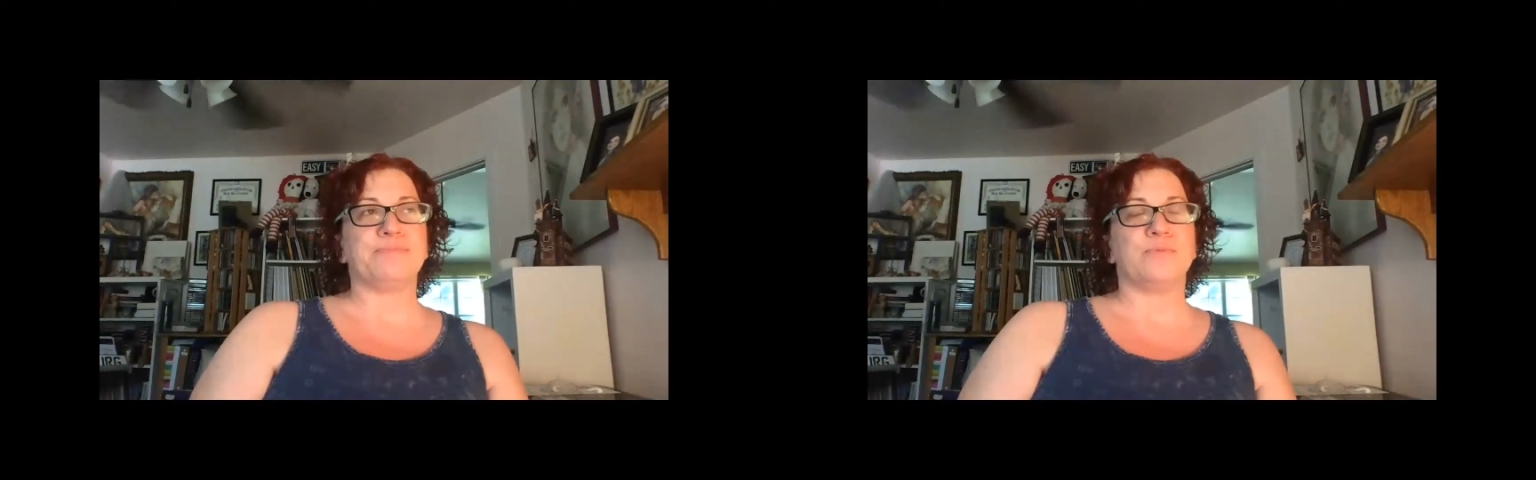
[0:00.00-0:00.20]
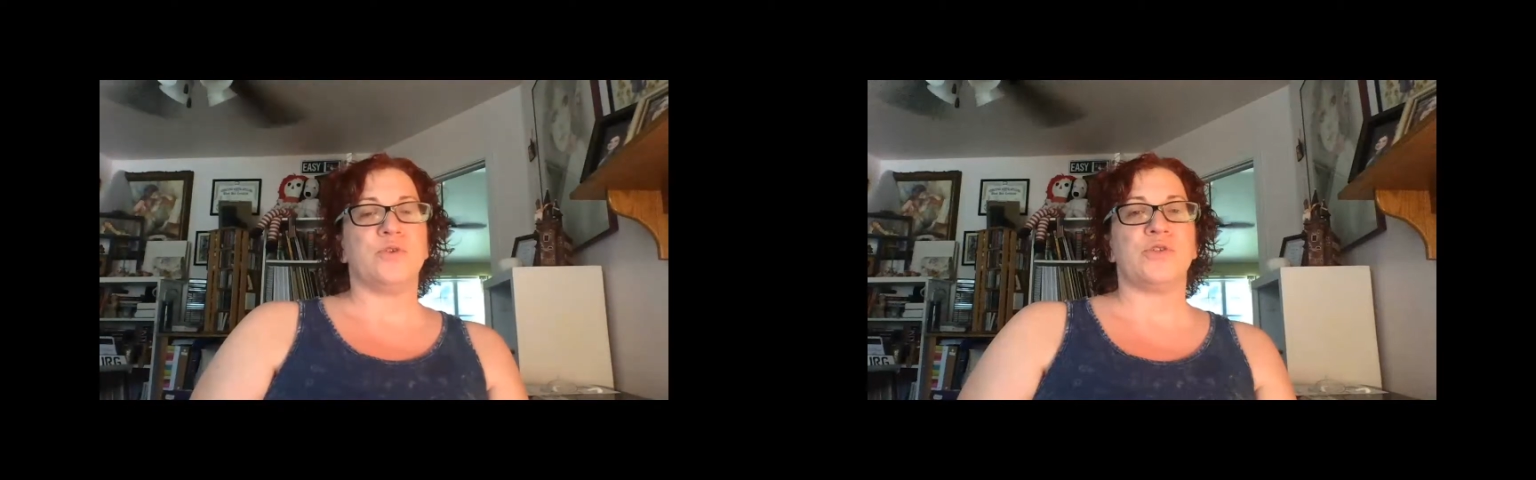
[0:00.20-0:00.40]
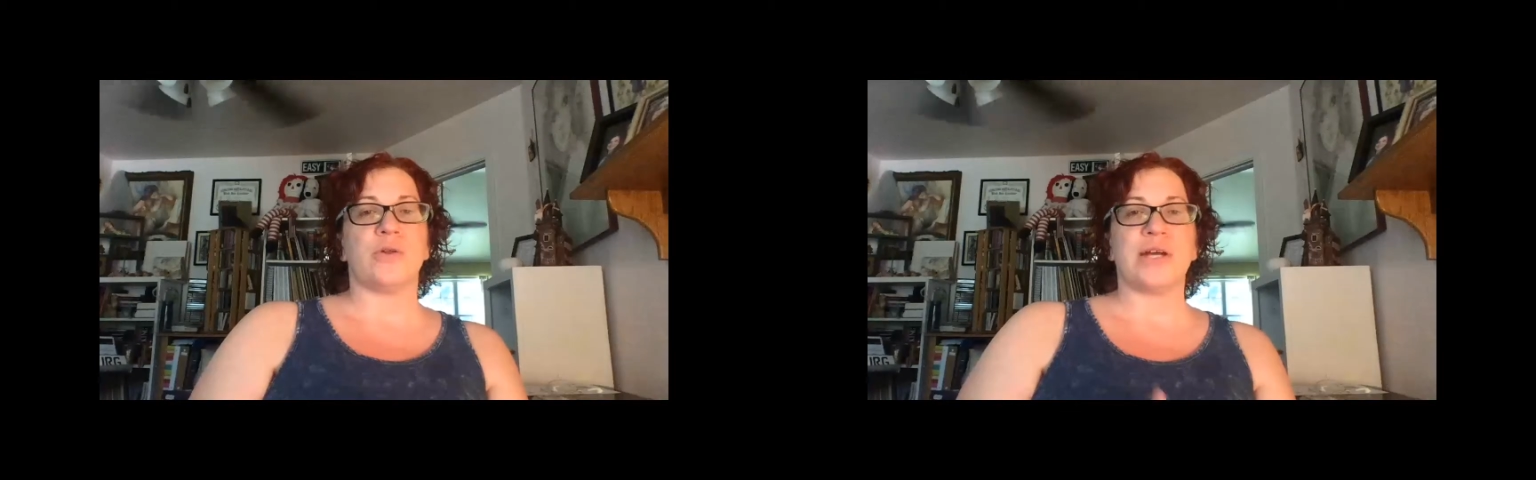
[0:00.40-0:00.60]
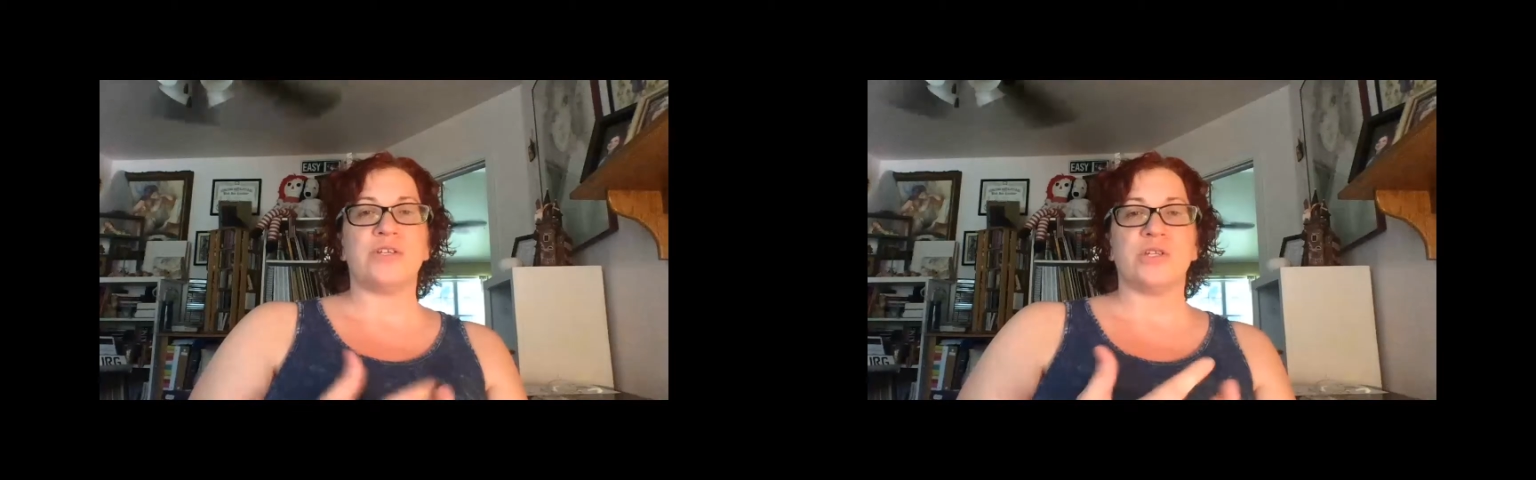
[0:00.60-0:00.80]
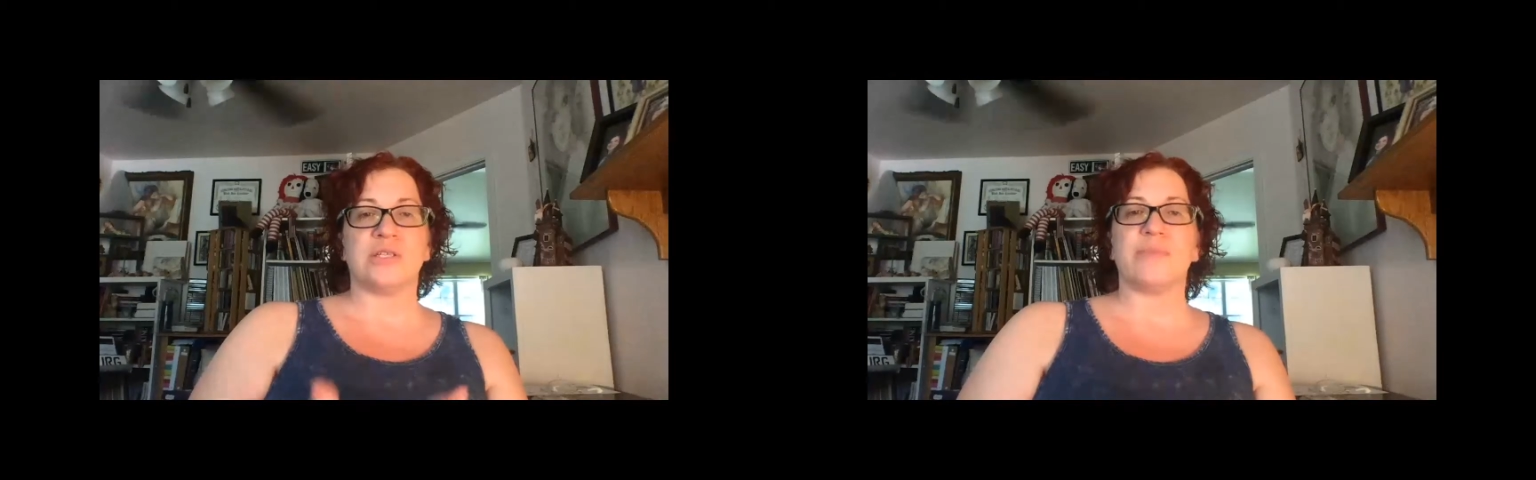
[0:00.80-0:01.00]
So that's
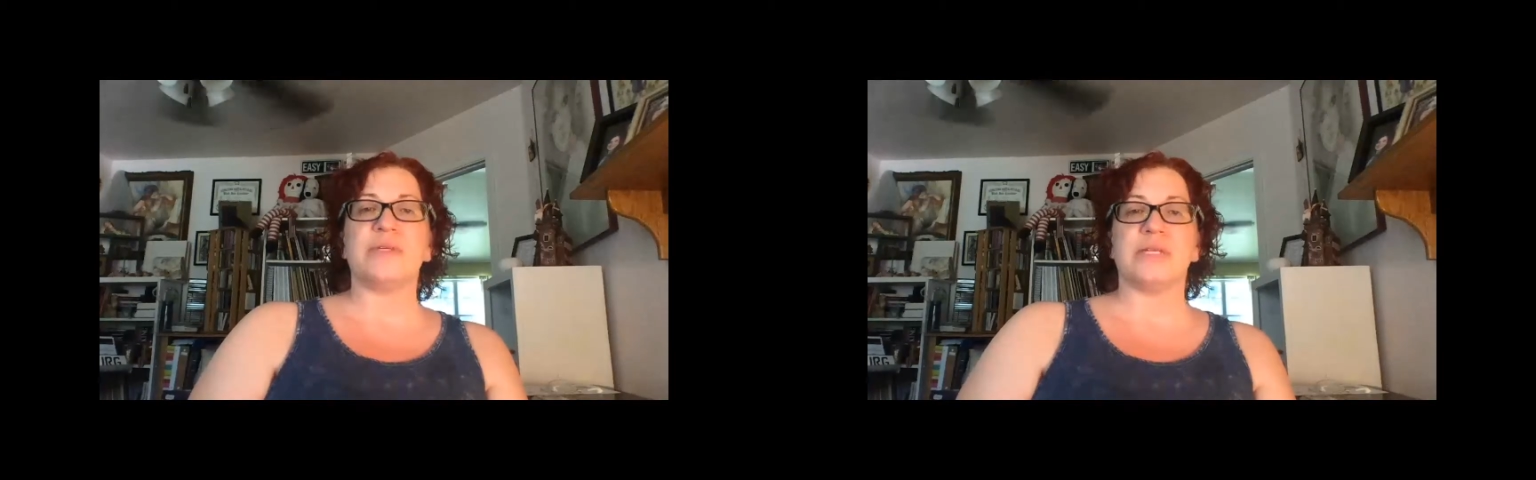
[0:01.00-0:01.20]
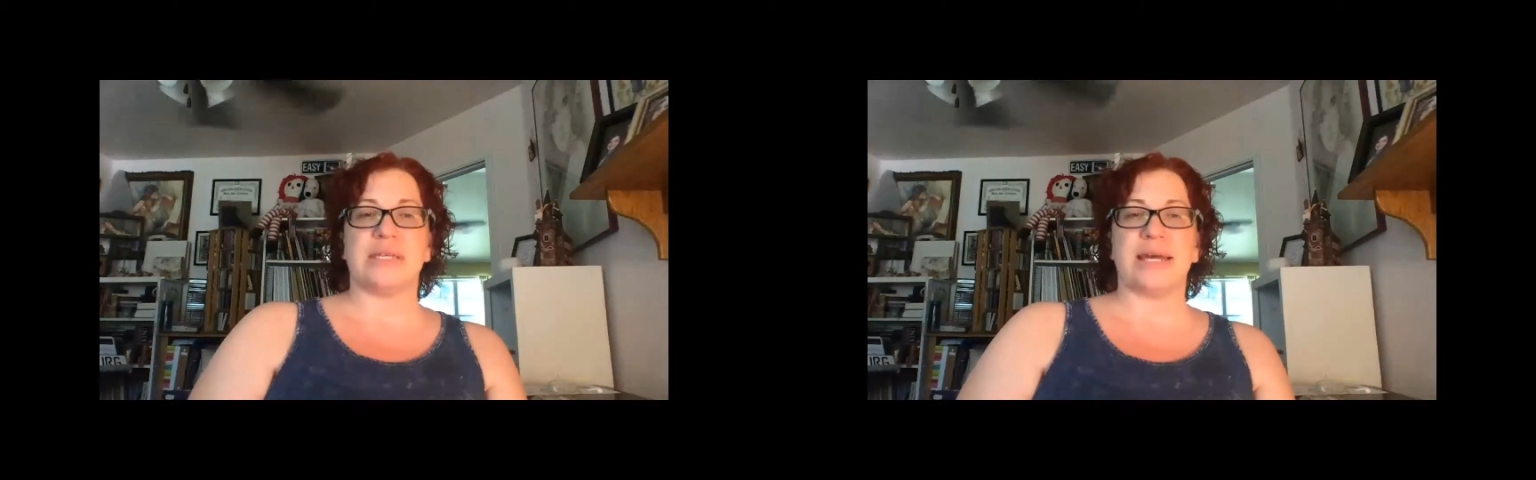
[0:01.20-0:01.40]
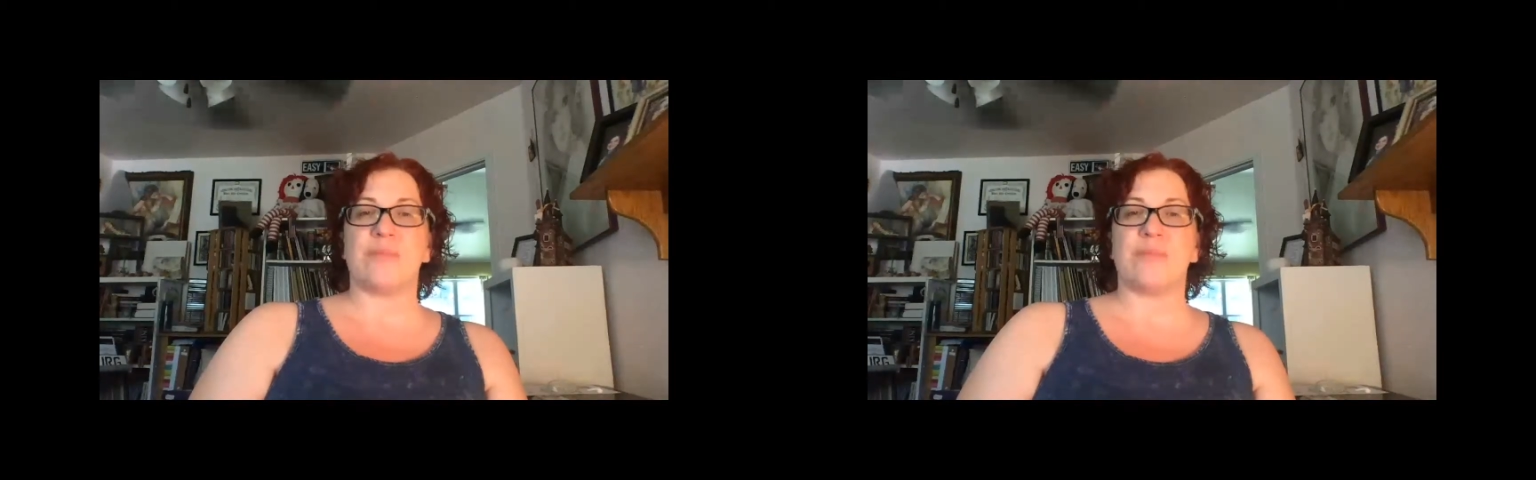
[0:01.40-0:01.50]
just something to think